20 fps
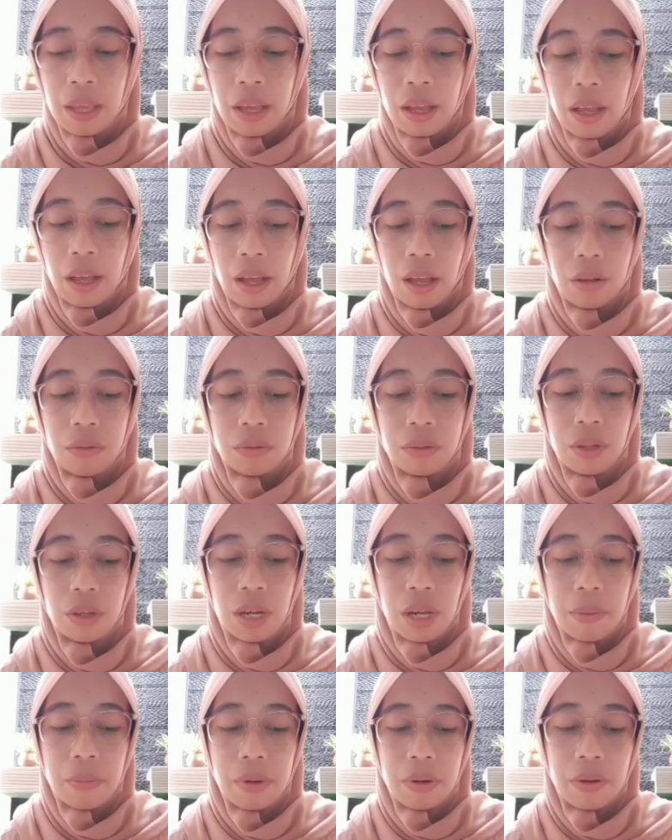Although
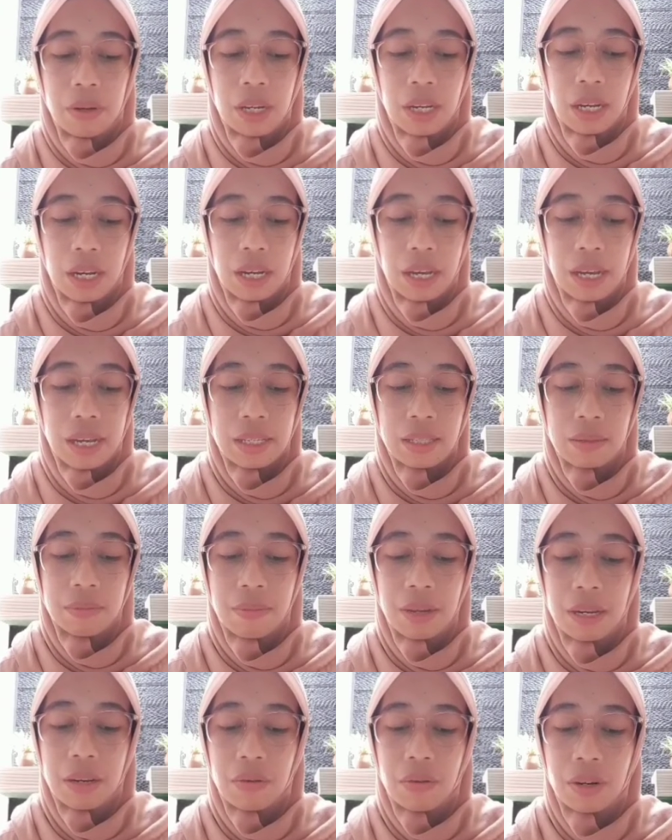America has many
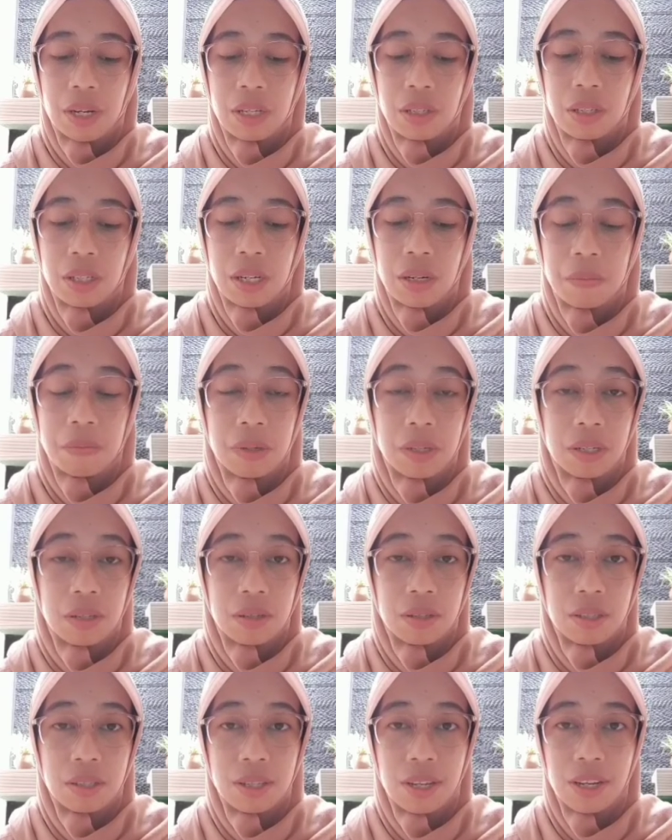regional
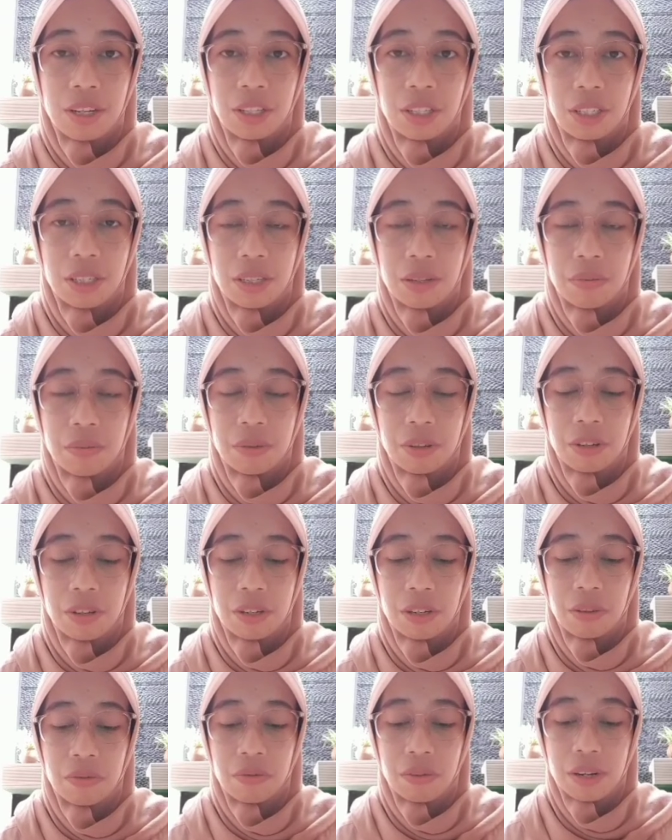pronunciation
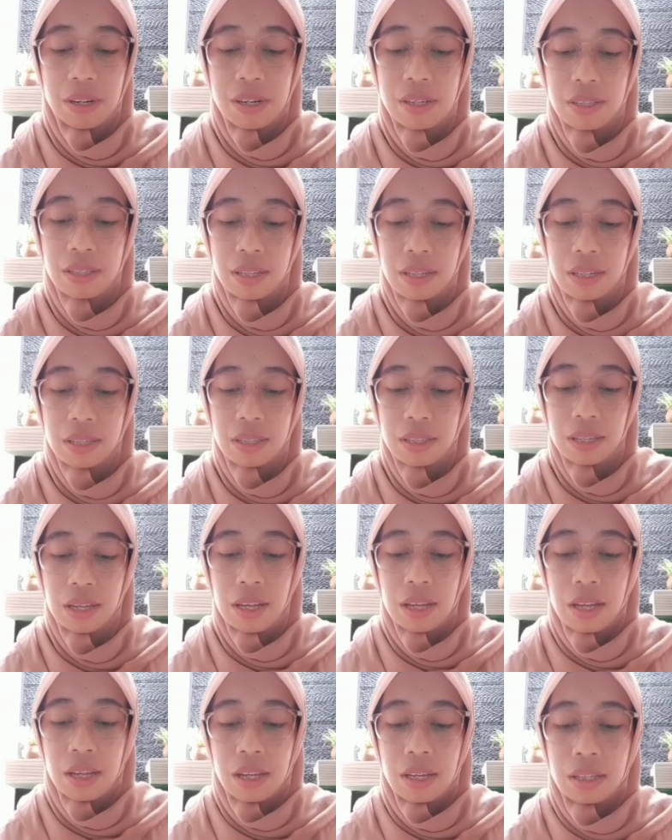differences,
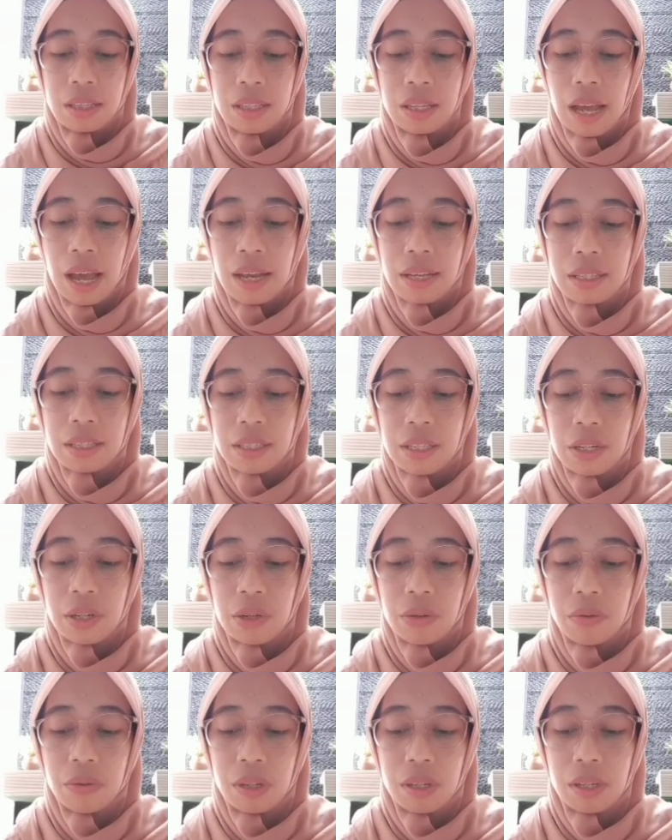the accent you
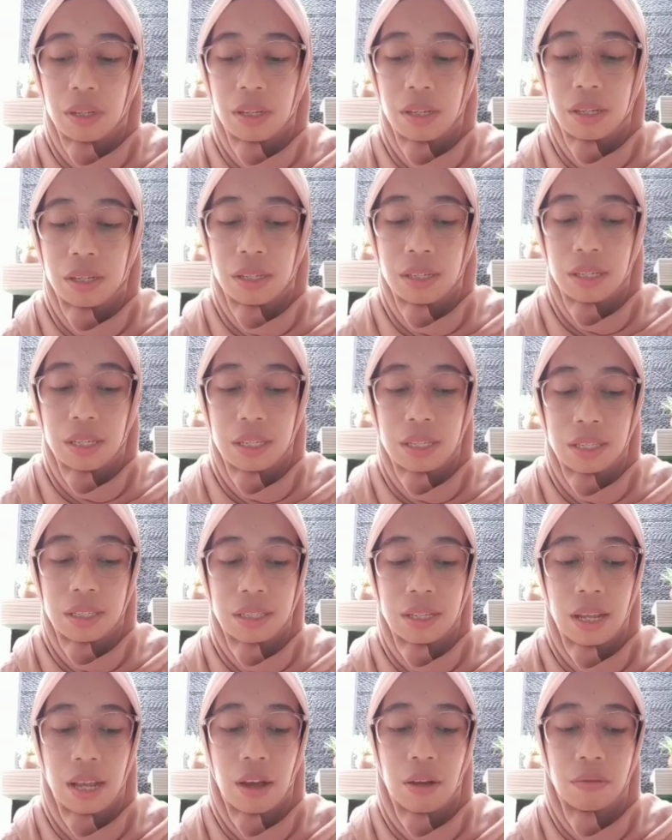will learn is that
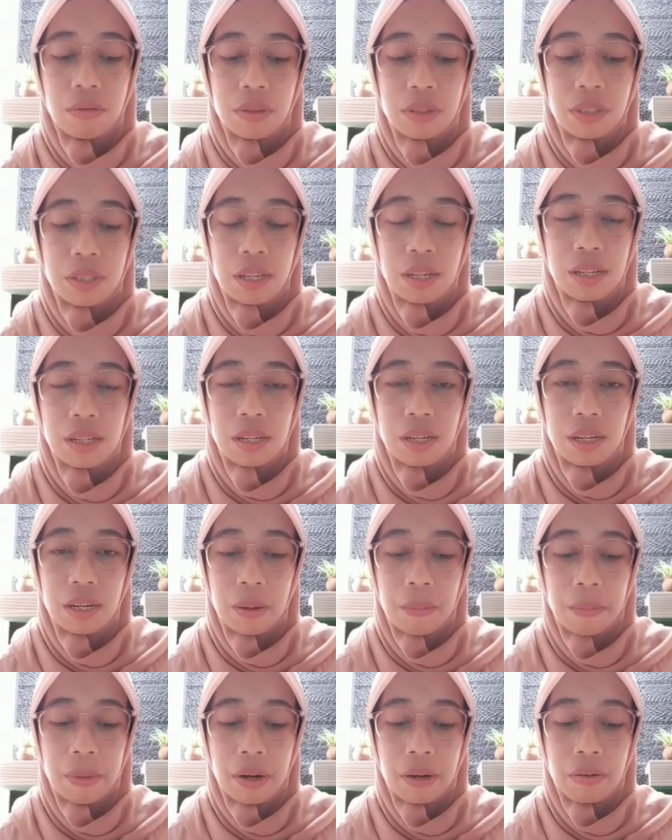of standard
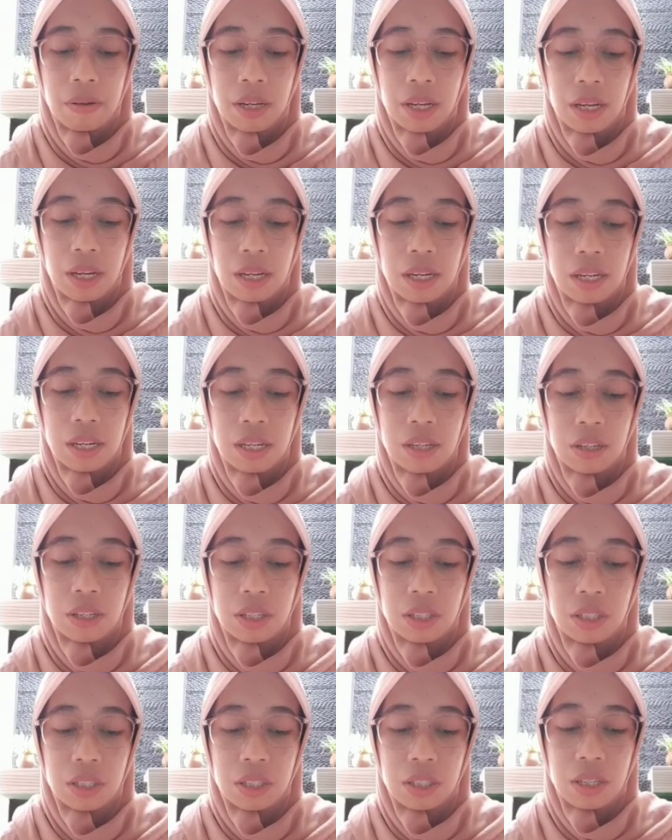American English,